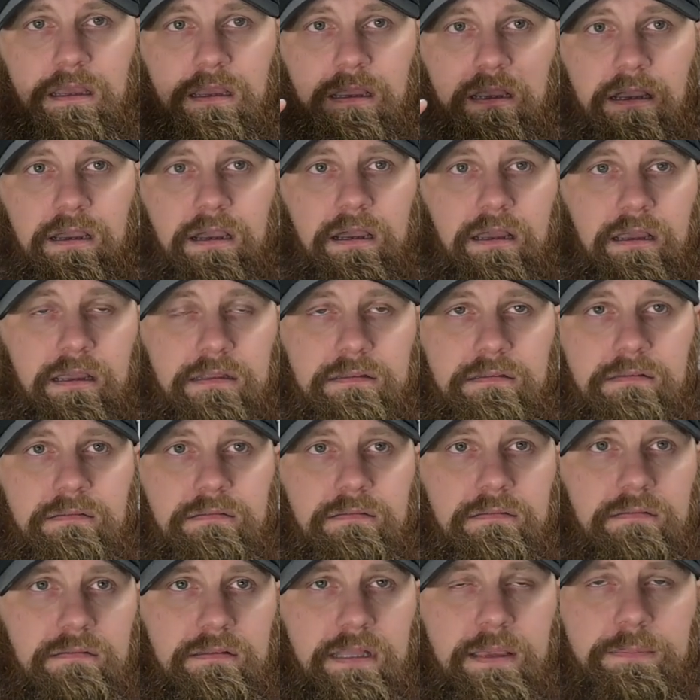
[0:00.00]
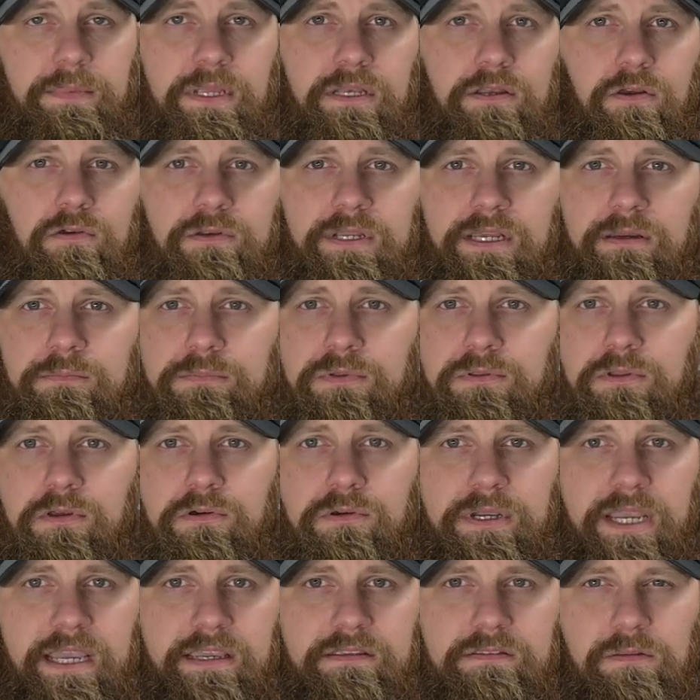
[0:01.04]
Let me know down
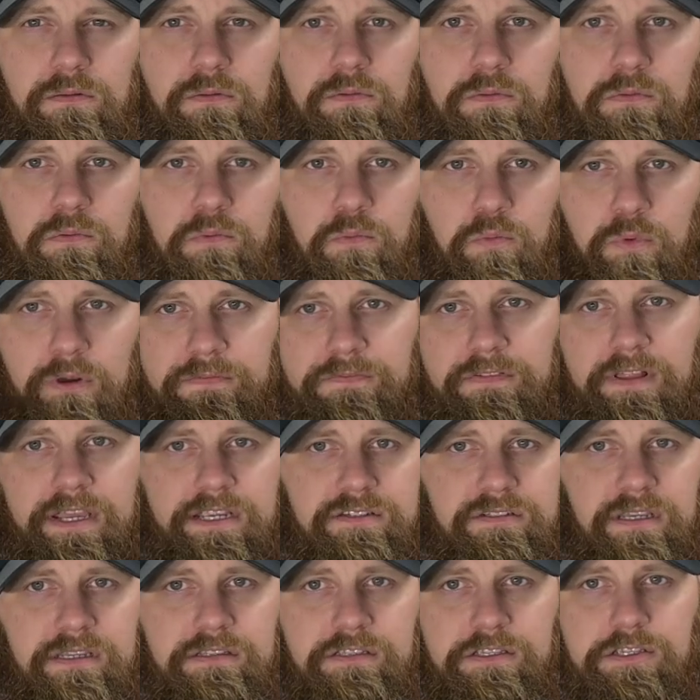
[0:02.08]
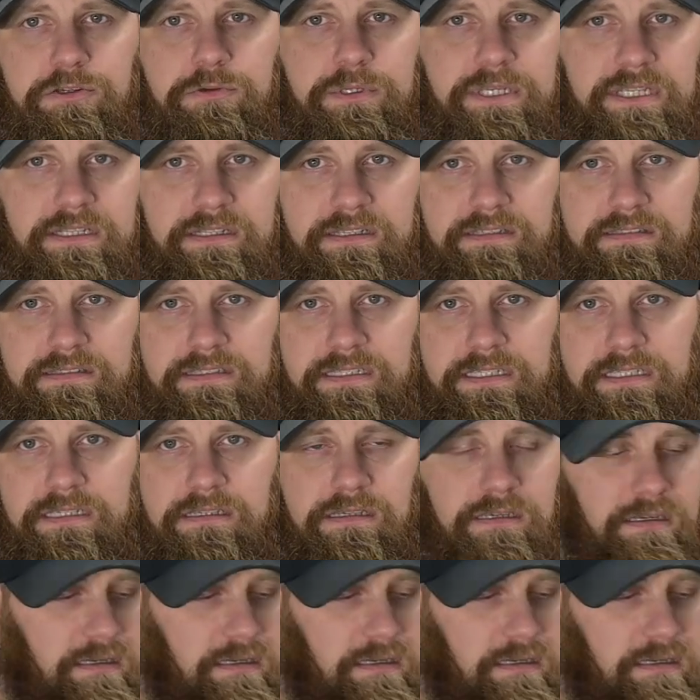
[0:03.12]
below, guys. What flashlight do you EDC?